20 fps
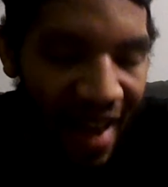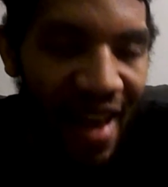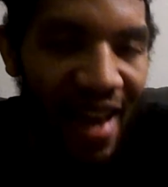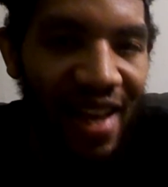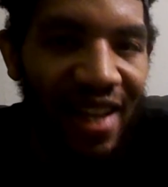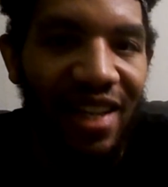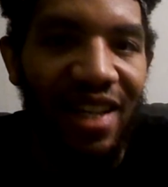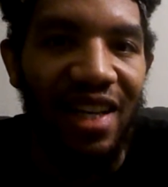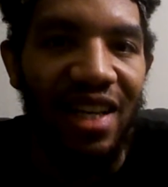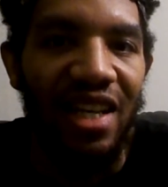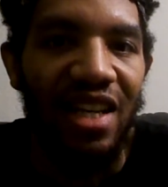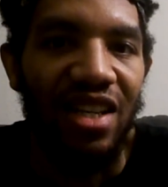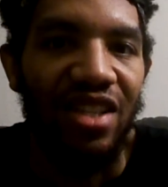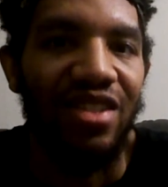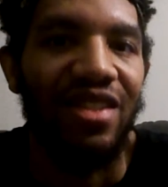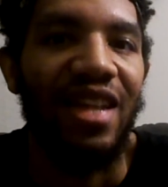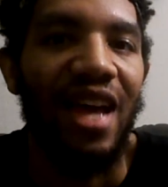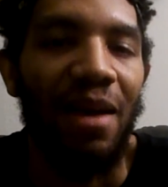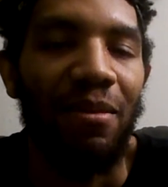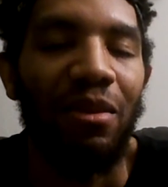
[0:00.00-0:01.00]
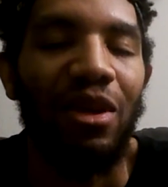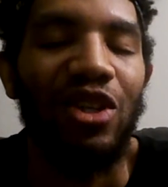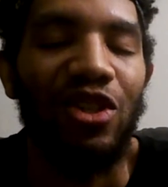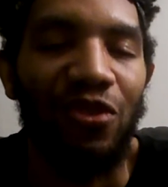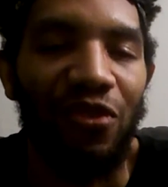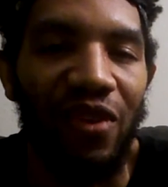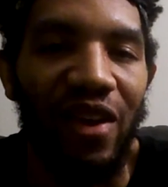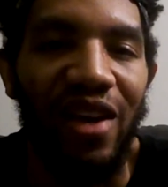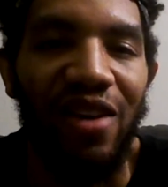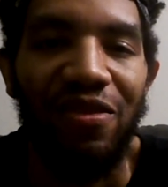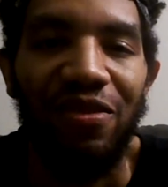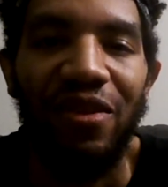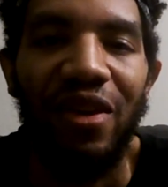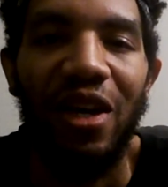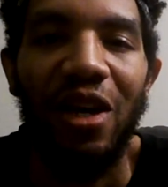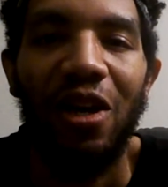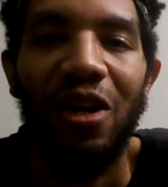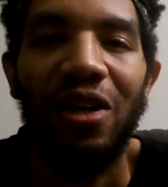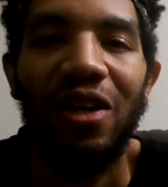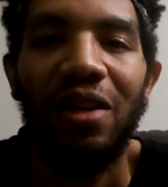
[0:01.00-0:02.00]
had that much
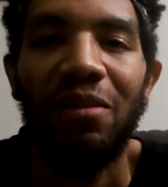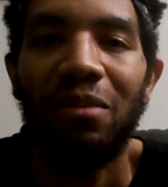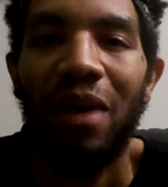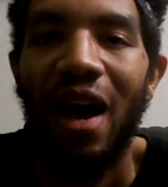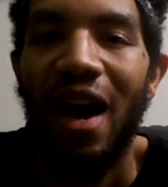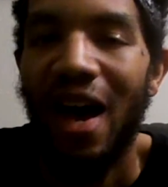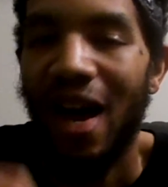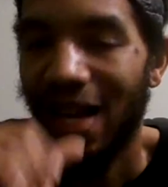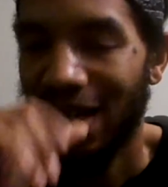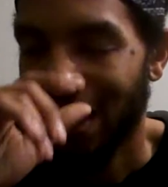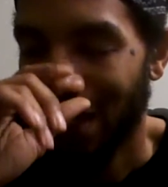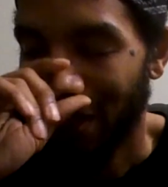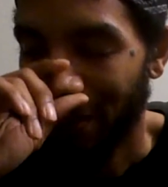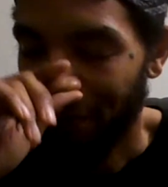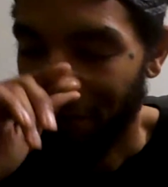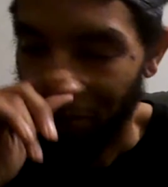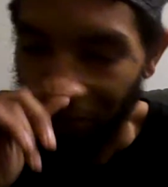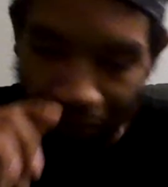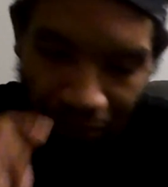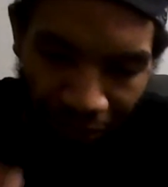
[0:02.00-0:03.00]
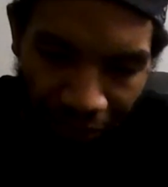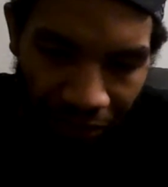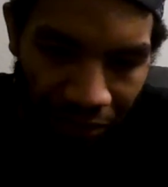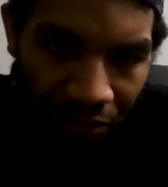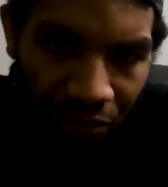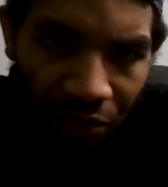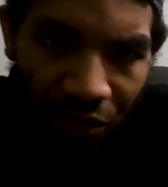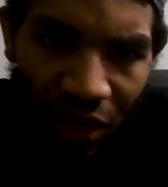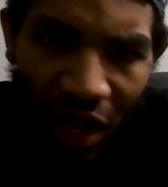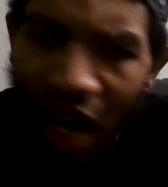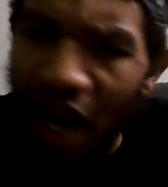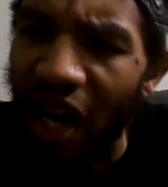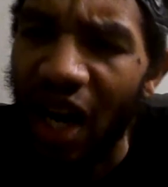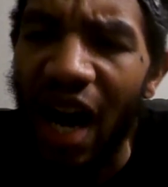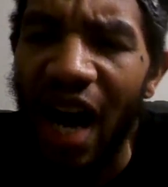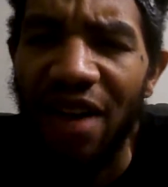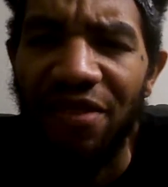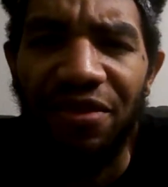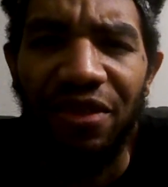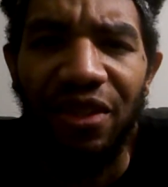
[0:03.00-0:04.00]
fanfare behind it
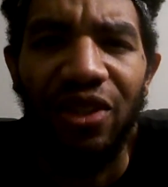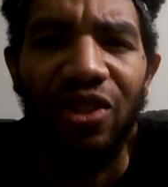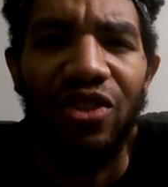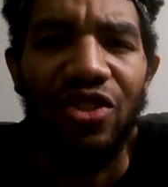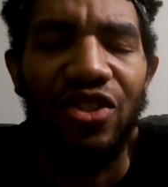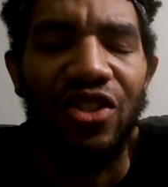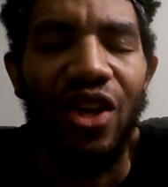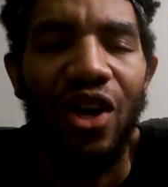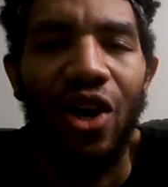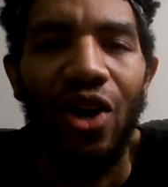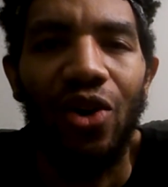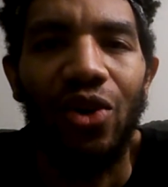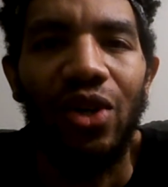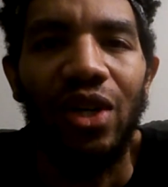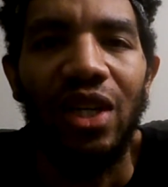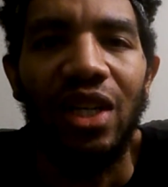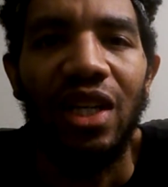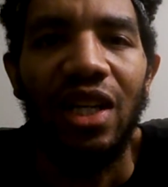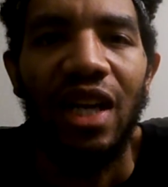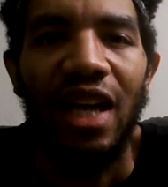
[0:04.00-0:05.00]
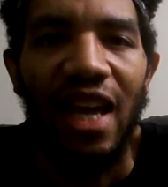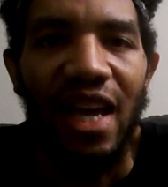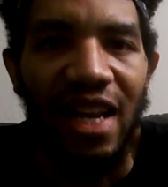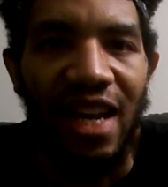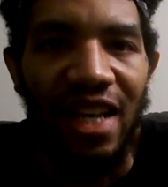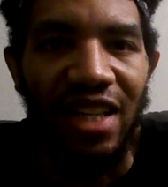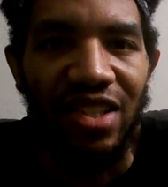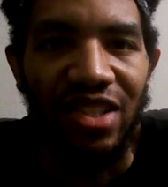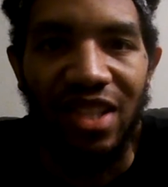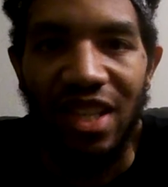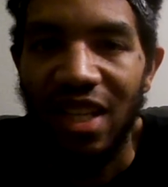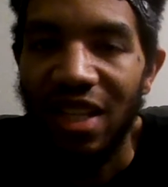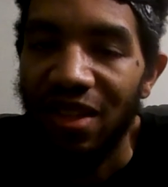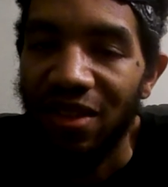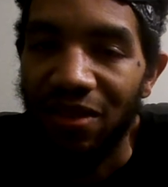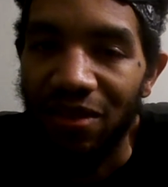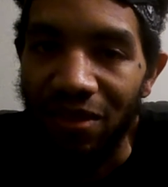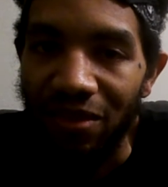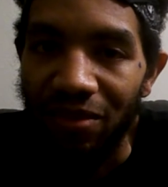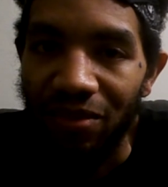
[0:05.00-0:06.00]
uh, I feel as though
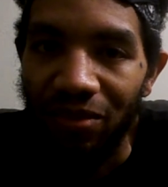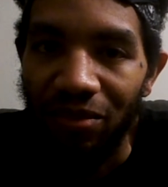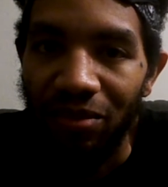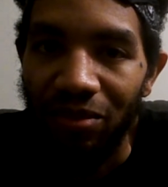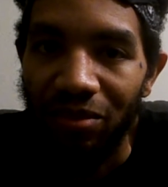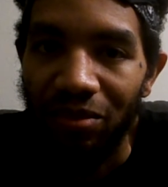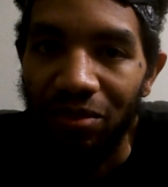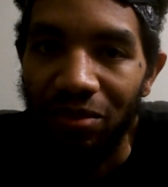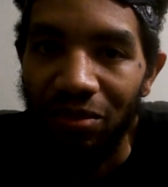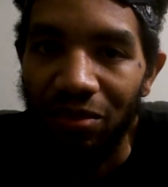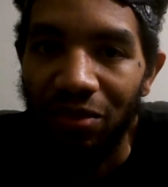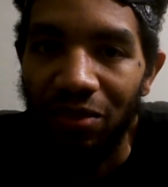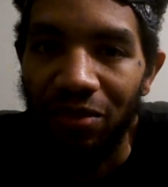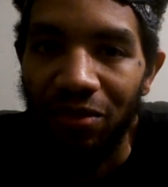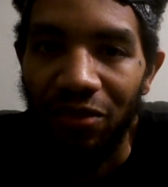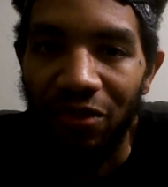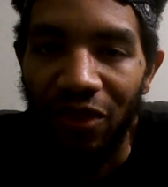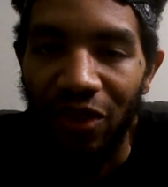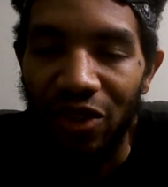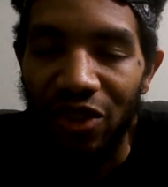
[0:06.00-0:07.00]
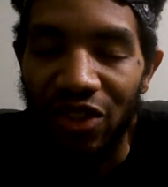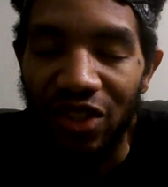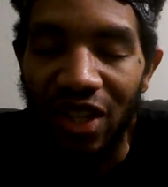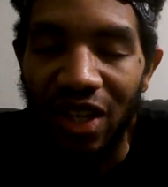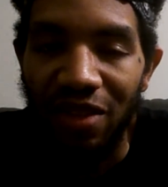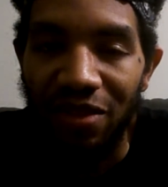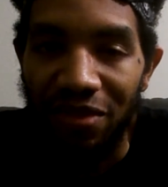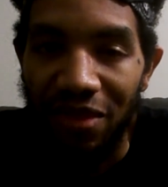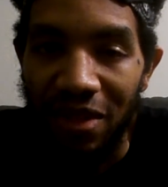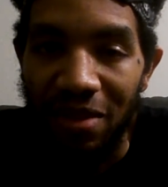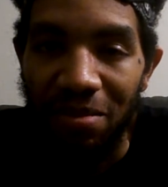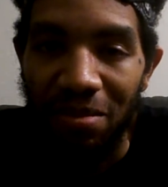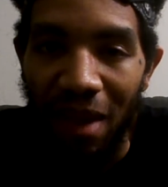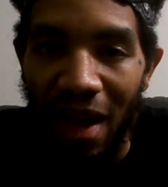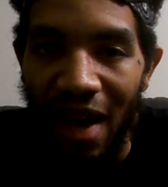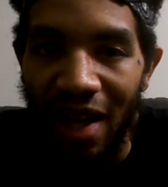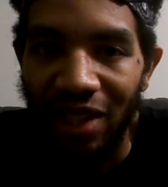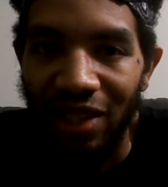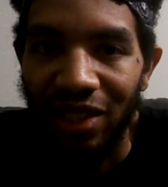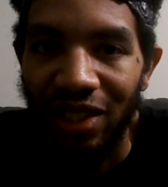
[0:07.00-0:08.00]
NXT version of Finn
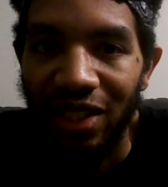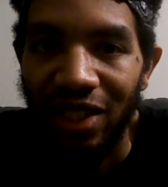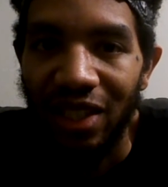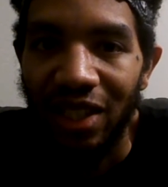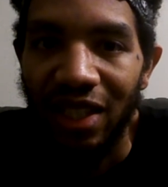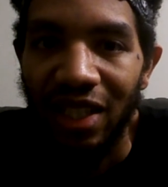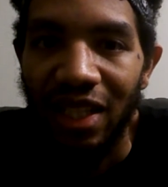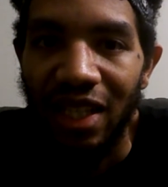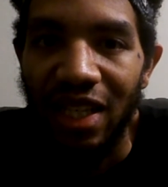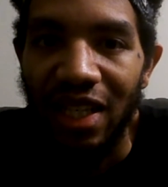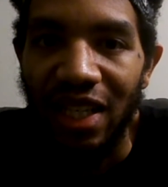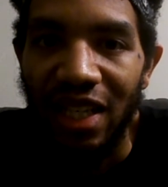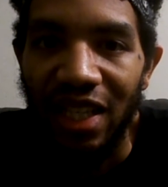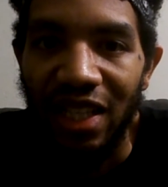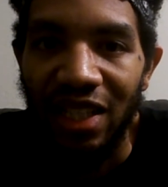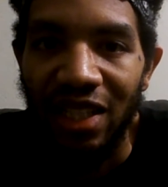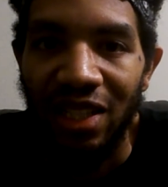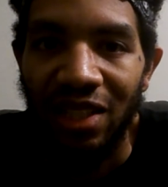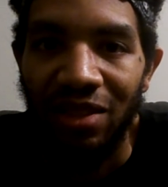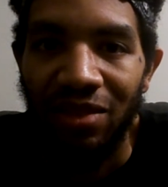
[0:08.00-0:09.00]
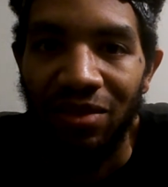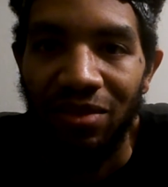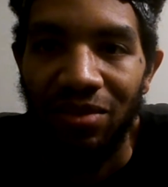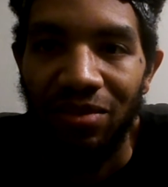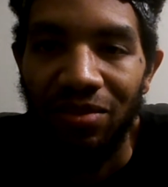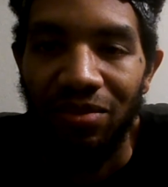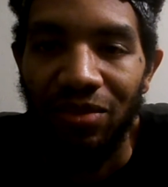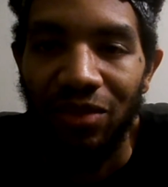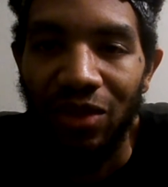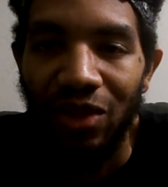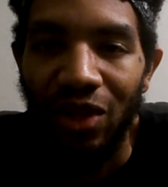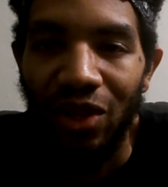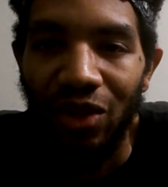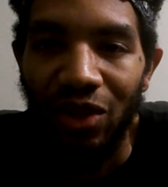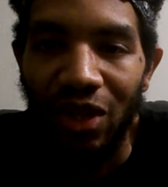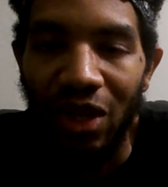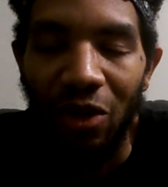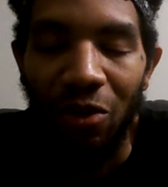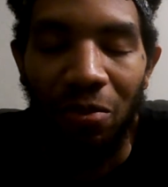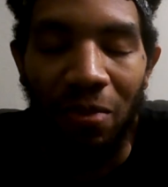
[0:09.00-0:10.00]
Balor can you know
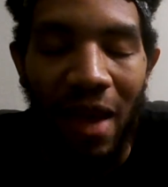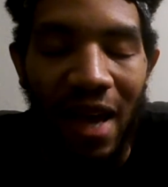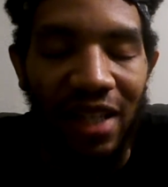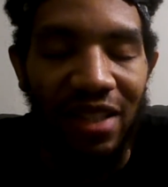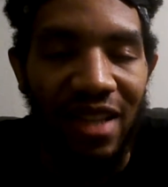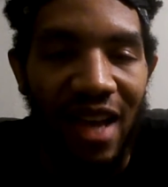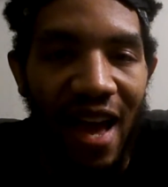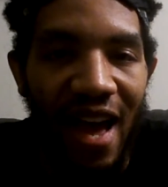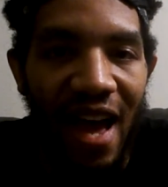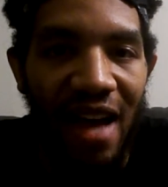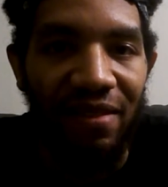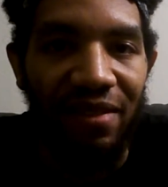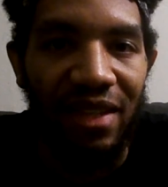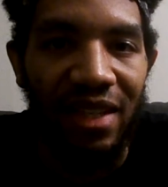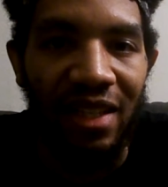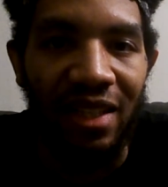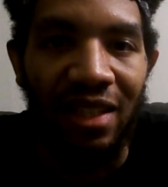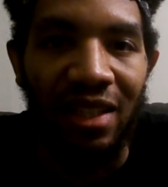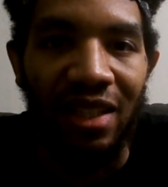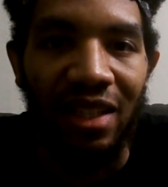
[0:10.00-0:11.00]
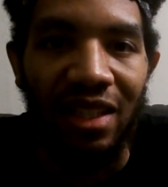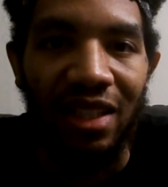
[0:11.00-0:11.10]
go back to having